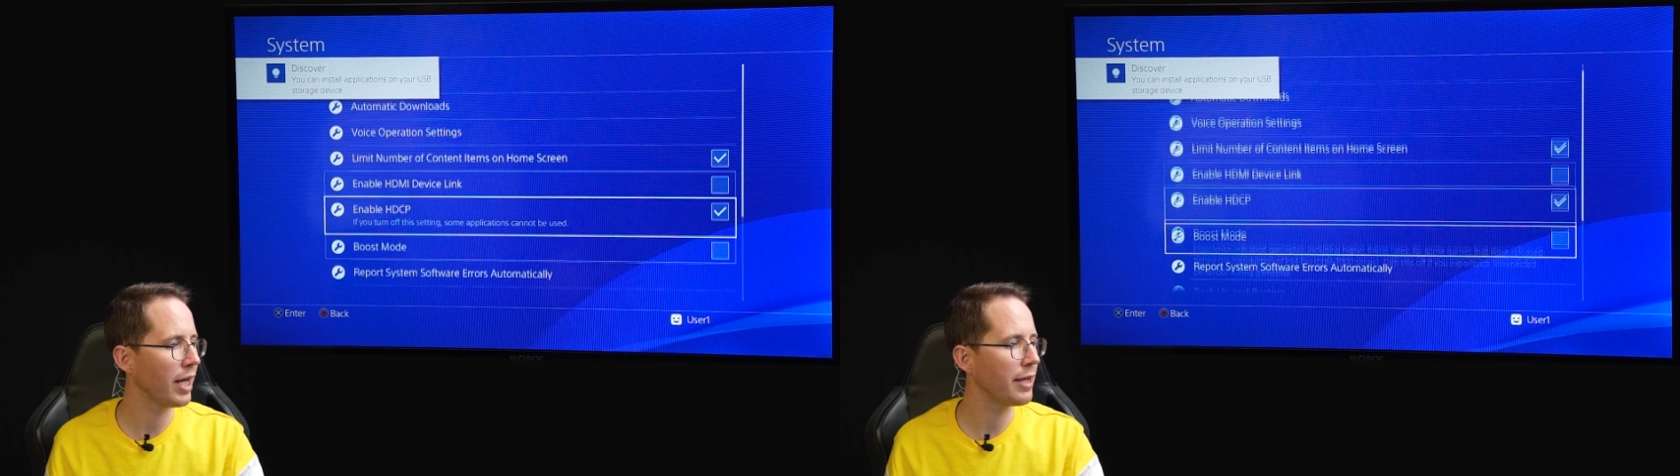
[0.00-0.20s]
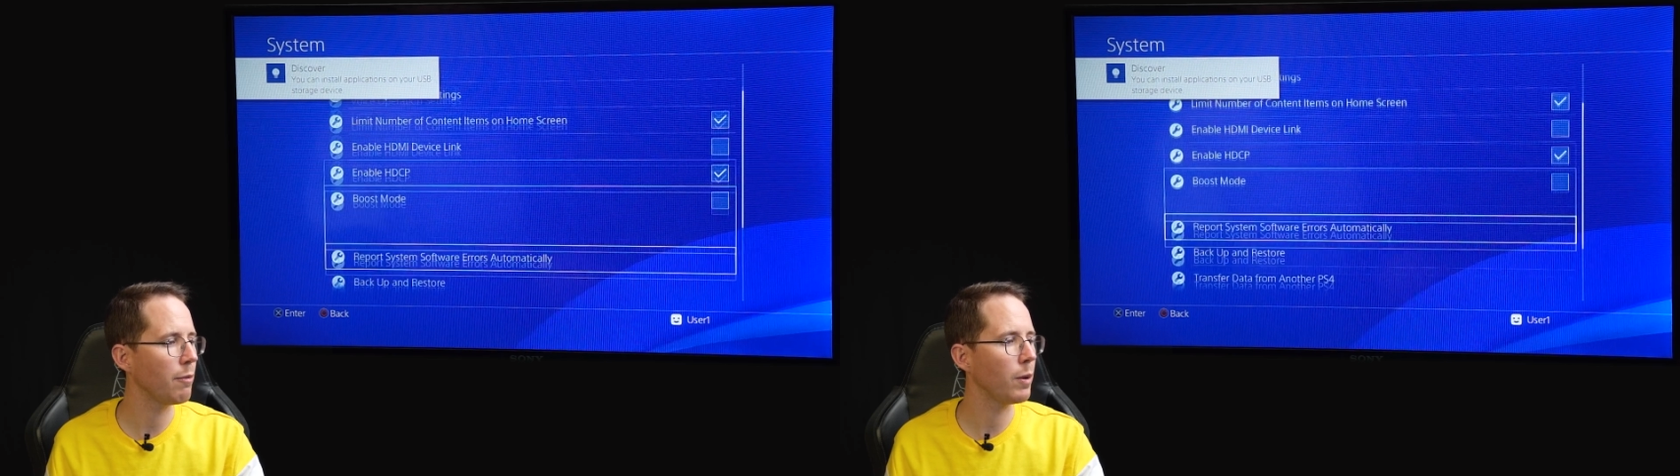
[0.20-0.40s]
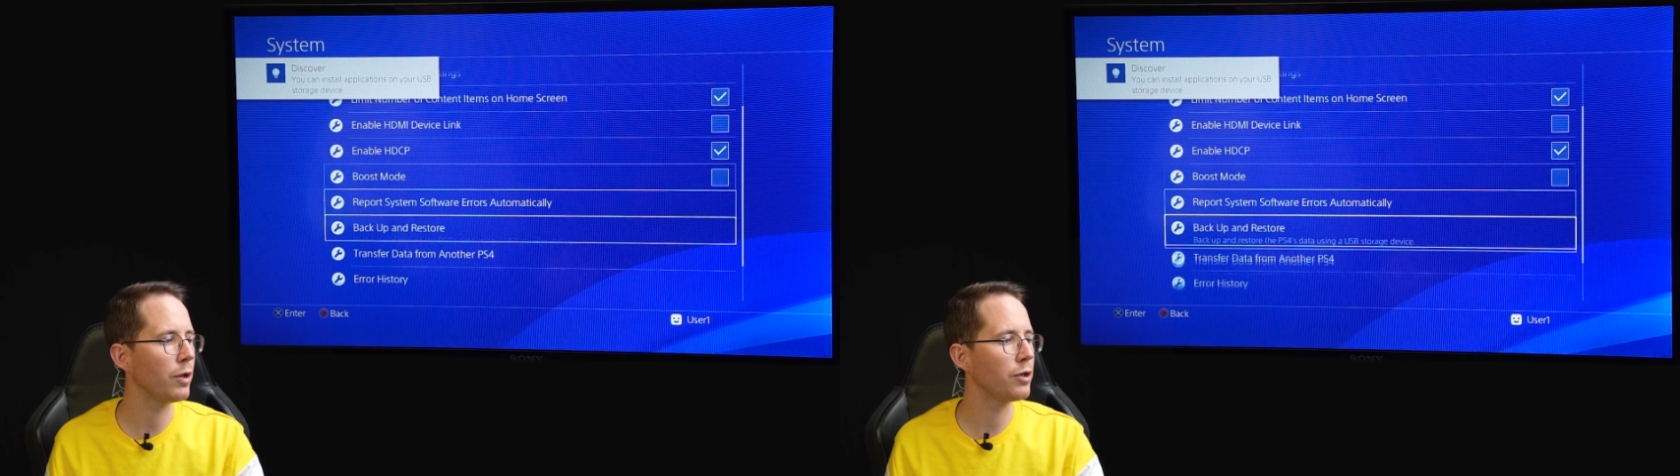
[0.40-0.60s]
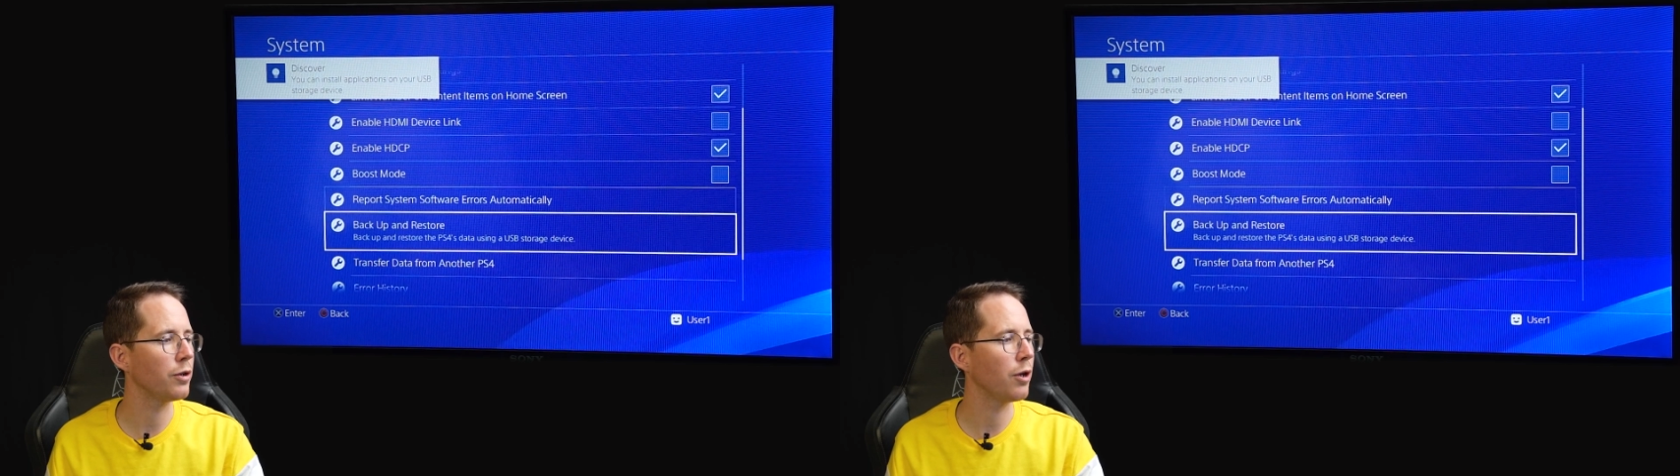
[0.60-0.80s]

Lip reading: and then we want to